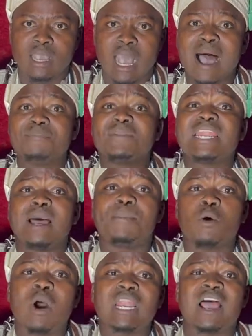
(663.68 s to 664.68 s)
I'm the
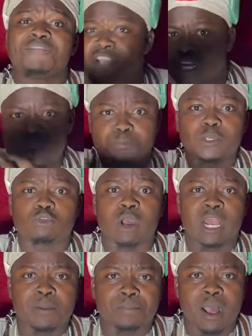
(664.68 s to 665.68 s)
number one African spiritual
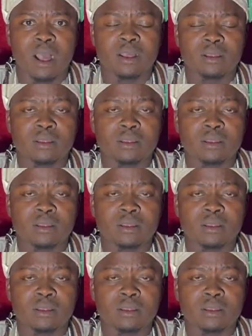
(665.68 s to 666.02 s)
helper.